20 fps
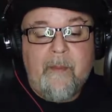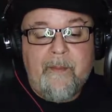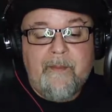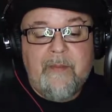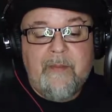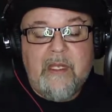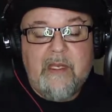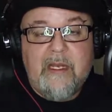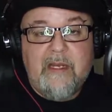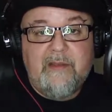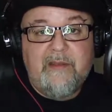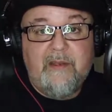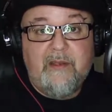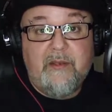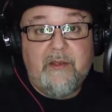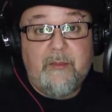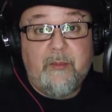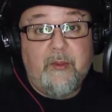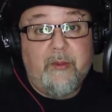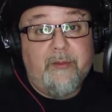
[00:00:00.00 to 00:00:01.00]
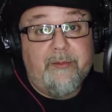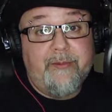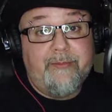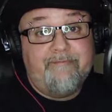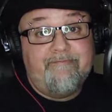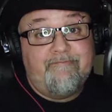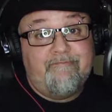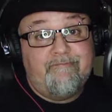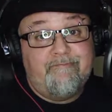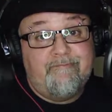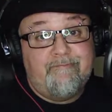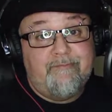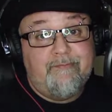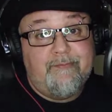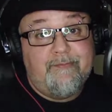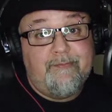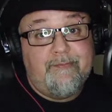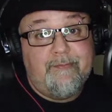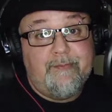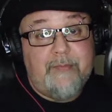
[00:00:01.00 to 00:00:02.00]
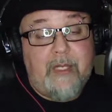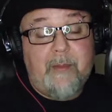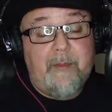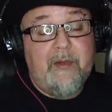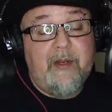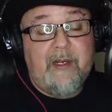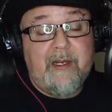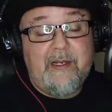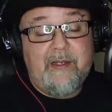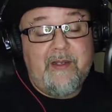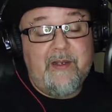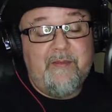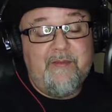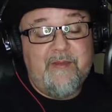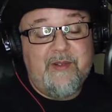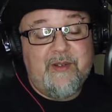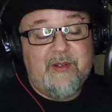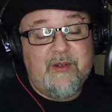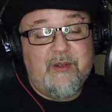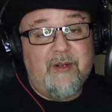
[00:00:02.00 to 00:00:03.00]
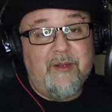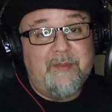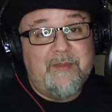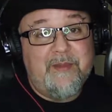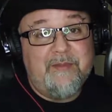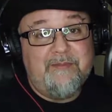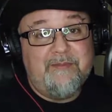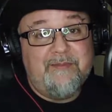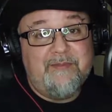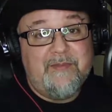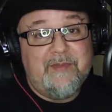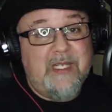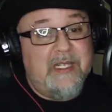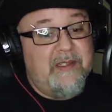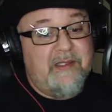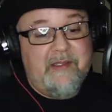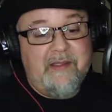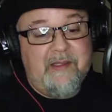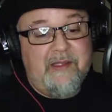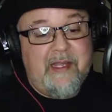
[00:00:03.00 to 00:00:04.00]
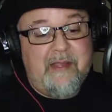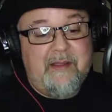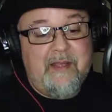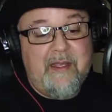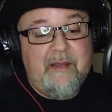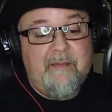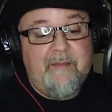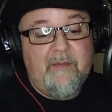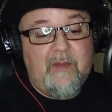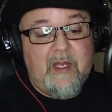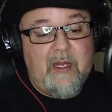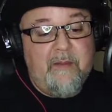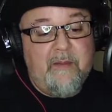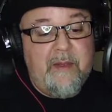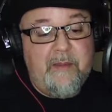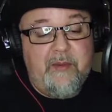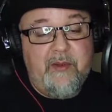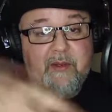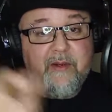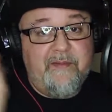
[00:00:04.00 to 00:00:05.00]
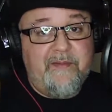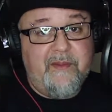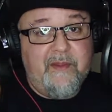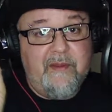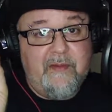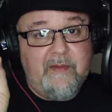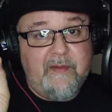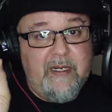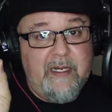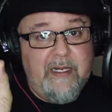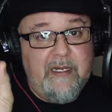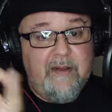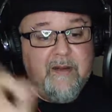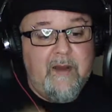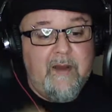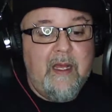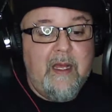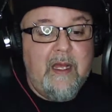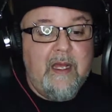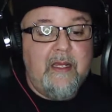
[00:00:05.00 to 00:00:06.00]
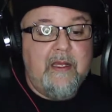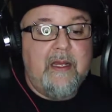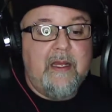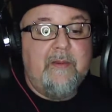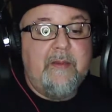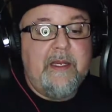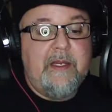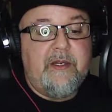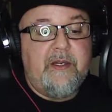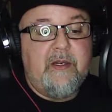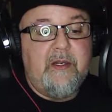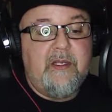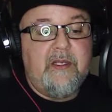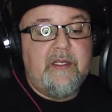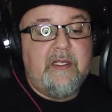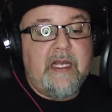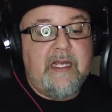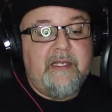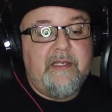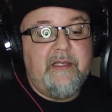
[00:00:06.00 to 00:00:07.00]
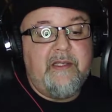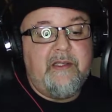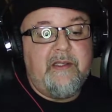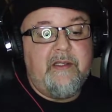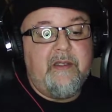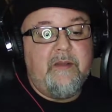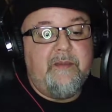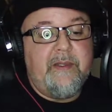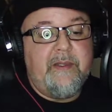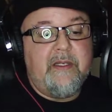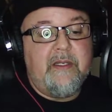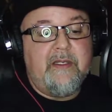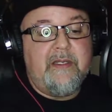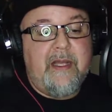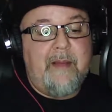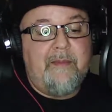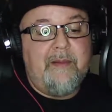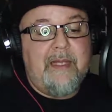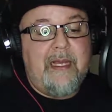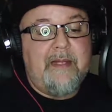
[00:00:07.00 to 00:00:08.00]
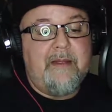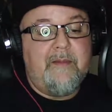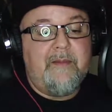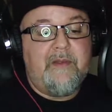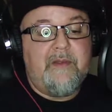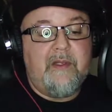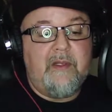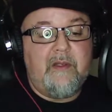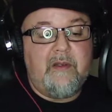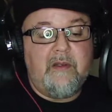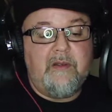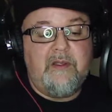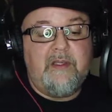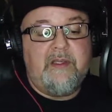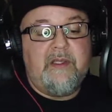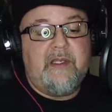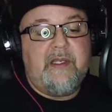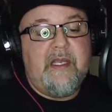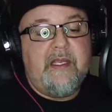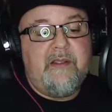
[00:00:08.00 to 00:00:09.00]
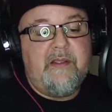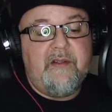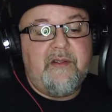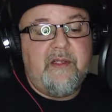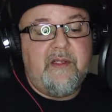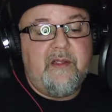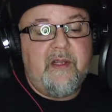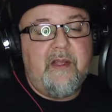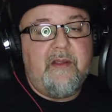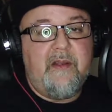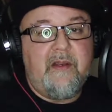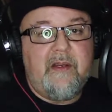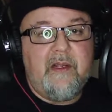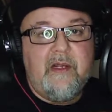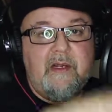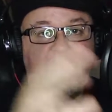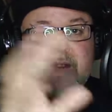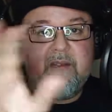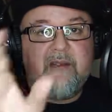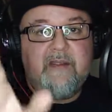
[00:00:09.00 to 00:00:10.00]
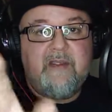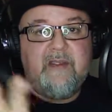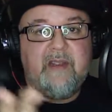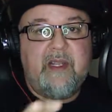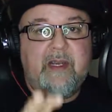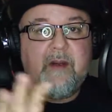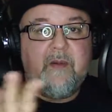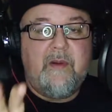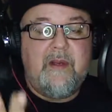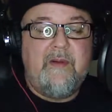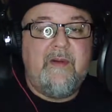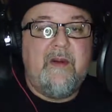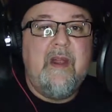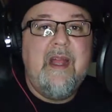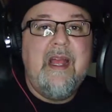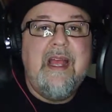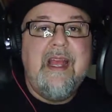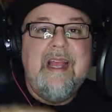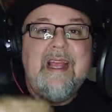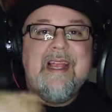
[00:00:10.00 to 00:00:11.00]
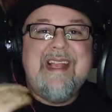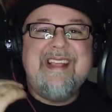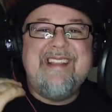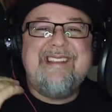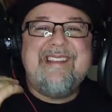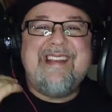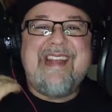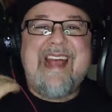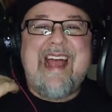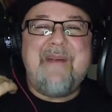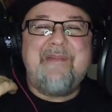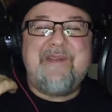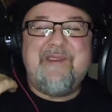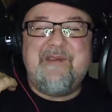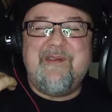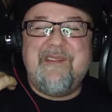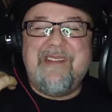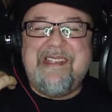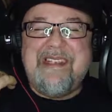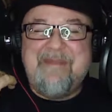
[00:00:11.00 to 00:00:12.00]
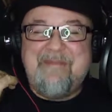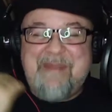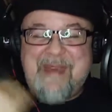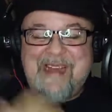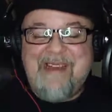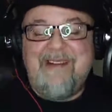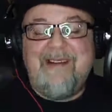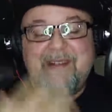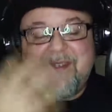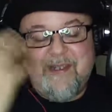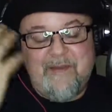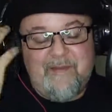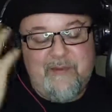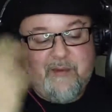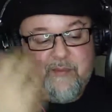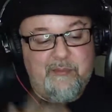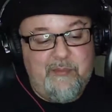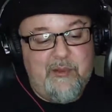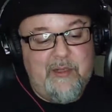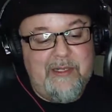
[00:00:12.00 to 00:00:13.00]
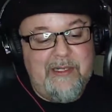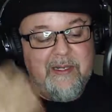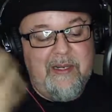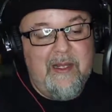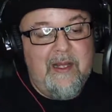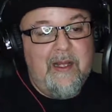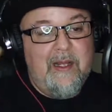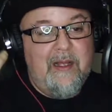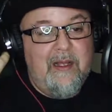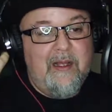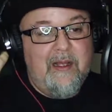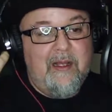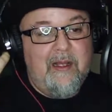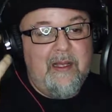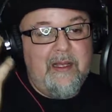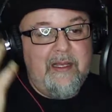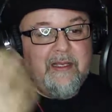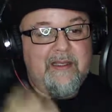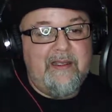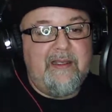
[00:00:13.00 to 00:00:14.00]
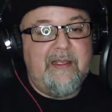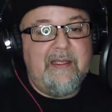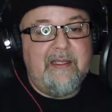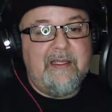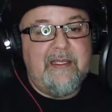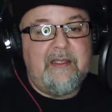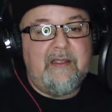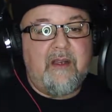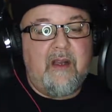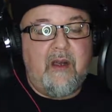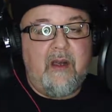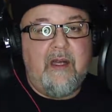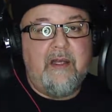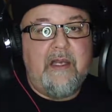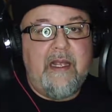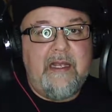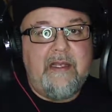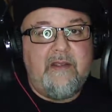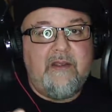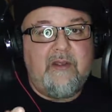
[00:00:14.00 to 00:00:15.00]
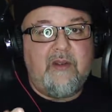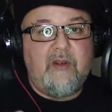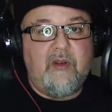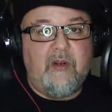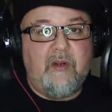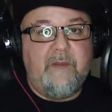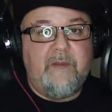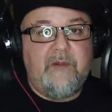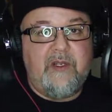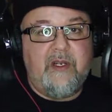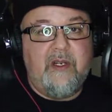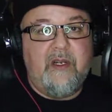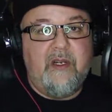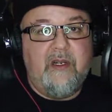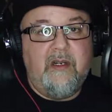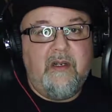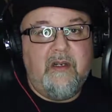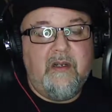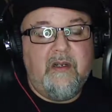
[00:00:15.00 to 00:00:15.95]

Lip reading: You got to seal your mold. That means your sculpt. You got to seal that thing. It's got to be beautiful, right? Got to make sure it's nicely sealed because that platinum silicone, just in case there's an undercut, it doesn't stick or whatever. Is it absolutely imperative to put a sealant on a sculpture?